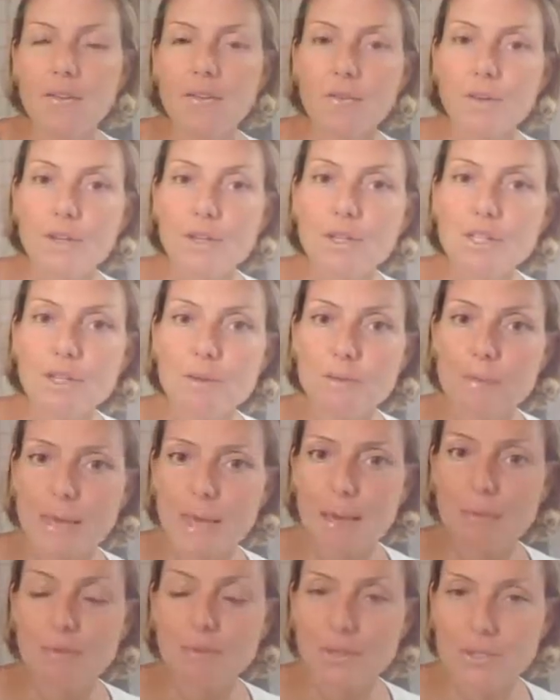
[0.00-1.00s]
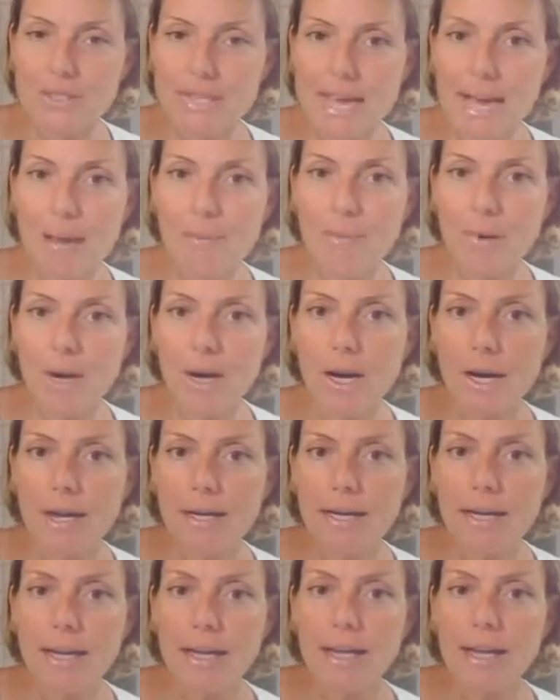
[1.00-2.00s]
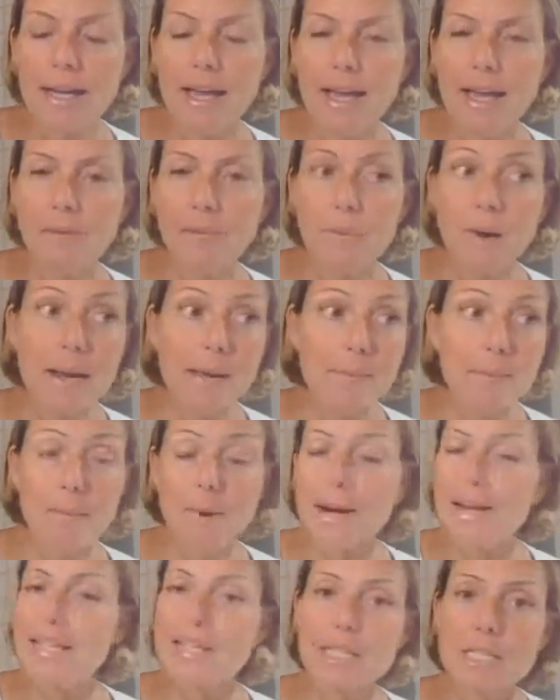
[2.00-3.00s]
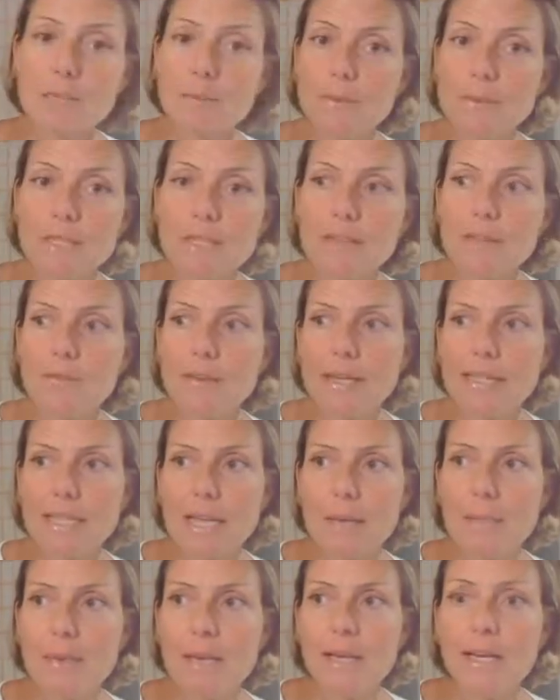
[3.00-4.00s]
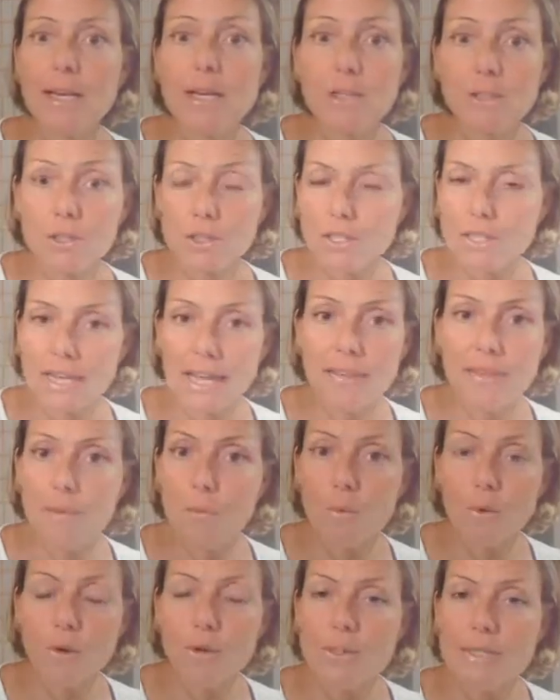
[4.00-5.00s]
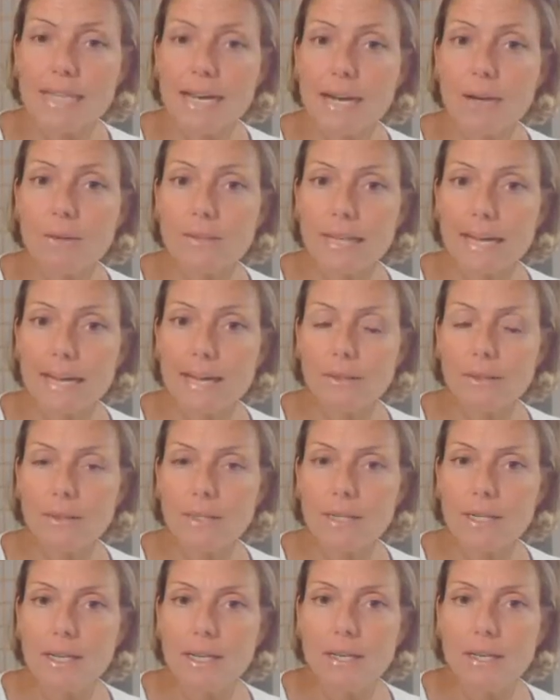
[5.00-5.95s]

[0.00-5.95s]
for you to be able to tap on. And when I say specifics, I mean say the words out loud.